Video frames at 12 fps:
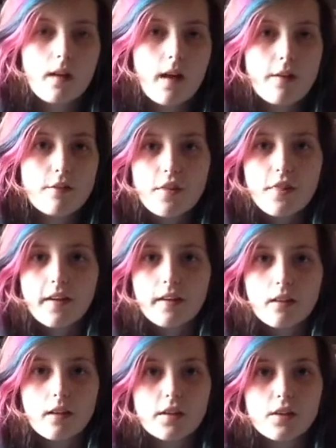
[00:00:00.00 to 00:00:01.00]
Everything
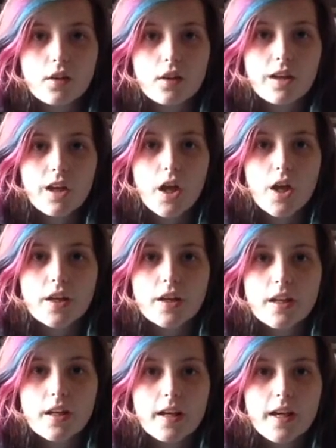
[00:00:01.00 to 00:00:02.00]
you can learn
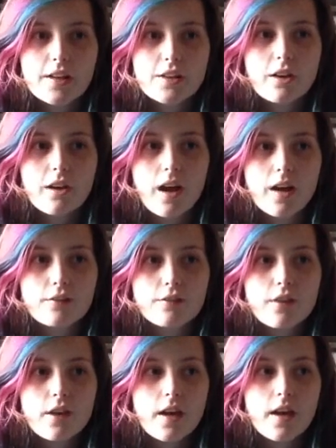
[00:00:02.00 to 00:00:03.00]
in your life
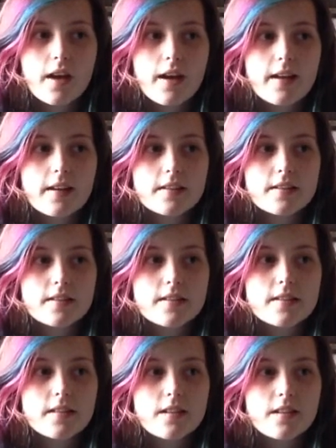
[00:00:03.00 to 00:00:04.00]

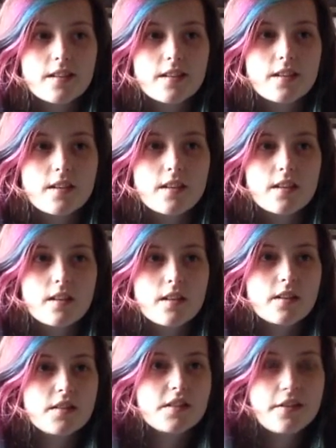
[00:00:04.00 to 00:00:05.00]
is
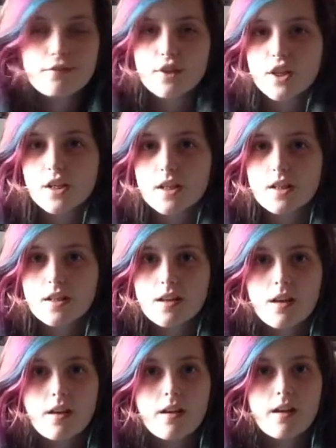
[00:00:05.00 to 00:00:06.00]
different,
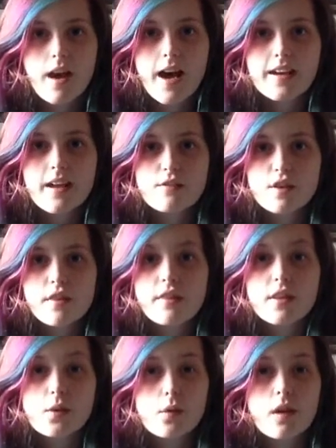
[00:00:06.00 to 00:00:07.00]
and everything
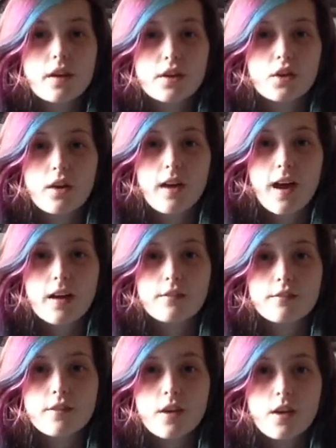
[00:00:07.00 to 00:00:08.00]
that you learn in your life
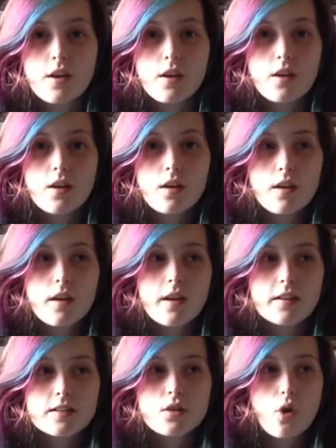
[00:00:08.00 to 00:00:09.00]

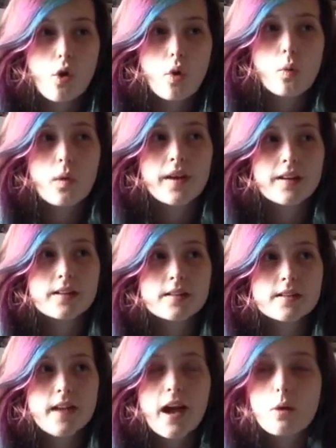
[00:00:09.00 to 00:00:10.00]
isn't
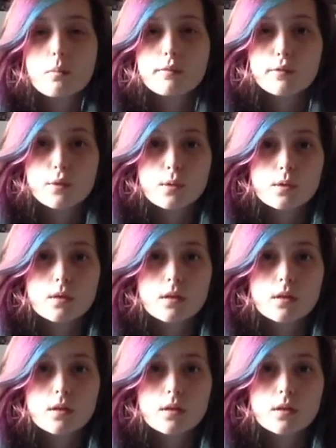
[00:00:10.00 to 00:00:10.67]
always helpful.